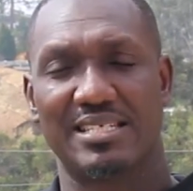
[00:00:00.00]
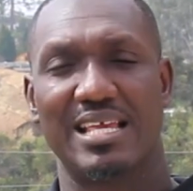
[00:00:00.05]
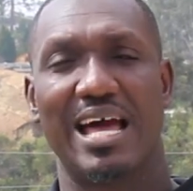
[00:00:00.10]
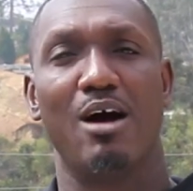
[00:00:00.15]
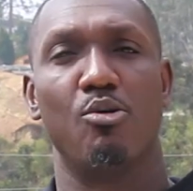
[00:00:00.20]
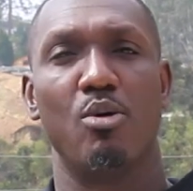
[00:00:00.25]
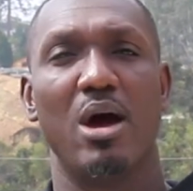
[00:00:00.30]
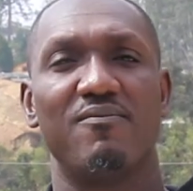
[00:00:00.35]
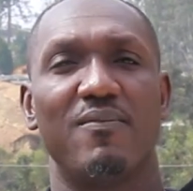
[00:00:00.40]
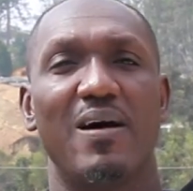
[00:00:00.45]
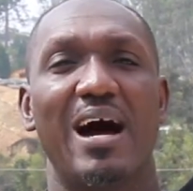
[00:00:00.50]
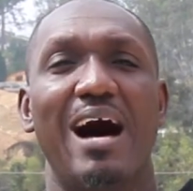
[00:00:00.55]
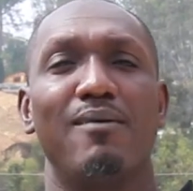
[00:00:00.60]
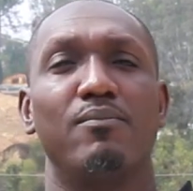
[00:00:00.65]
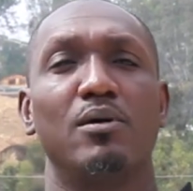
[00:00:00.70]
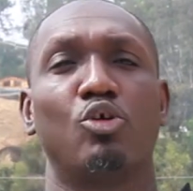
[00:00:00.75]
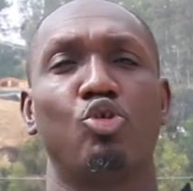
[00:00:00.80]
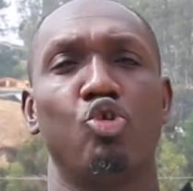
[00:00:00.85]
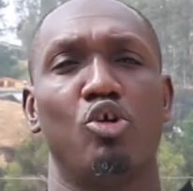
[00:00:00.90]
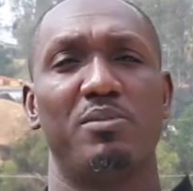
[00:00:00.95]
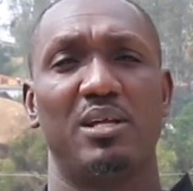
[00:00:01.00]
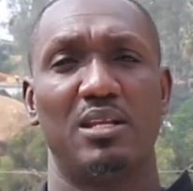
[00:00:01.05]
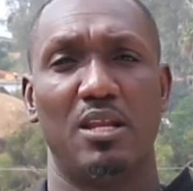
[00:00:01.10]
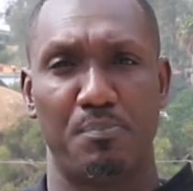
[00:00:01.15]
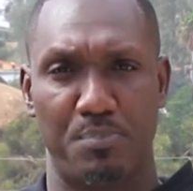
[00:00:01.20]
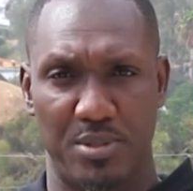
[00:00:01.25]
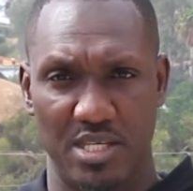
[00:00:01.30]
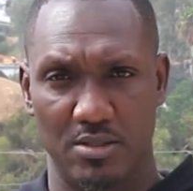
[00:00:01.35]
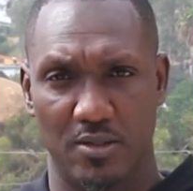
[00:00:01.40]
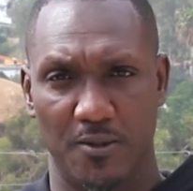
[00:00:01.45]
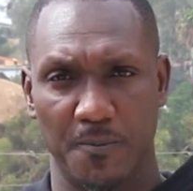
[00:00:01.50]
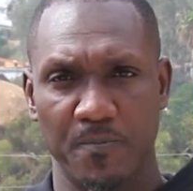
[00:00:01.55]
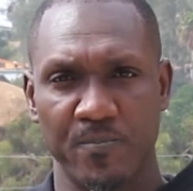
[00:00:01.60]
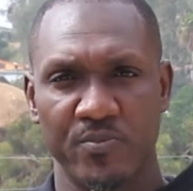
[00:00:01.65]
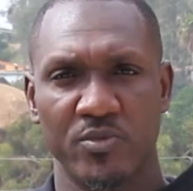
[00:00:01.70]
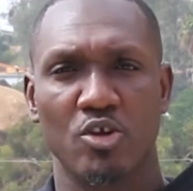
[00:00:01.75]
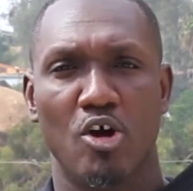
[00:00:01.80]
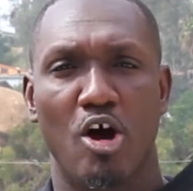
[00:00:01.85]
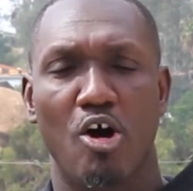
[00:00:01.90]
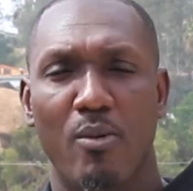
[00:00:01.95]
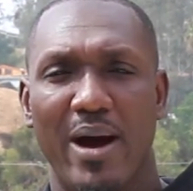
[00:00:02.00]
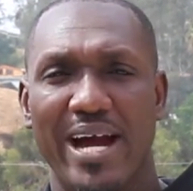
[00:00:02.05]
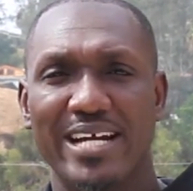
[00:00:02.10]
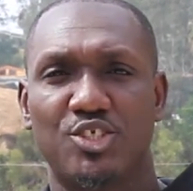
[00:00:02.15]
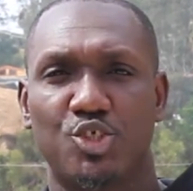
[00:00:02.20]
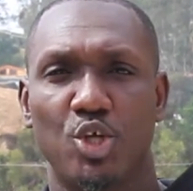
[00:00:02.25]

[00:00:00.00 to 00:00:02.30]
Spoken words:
however, have a global appeal, all right?